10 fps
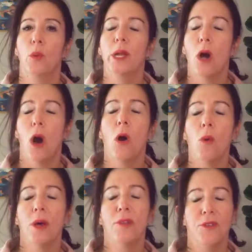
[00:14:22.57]
We
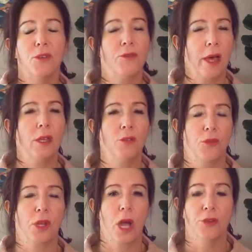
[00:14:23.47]
all want to feel valued
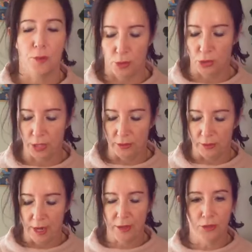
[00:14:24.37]
for the
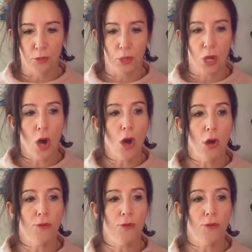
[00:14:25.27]
contributions. And as you'll recall